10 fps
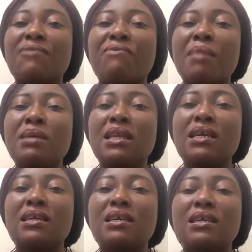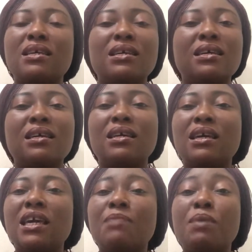family,
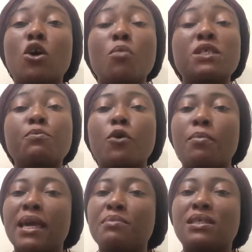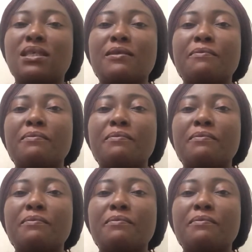it becomes problems.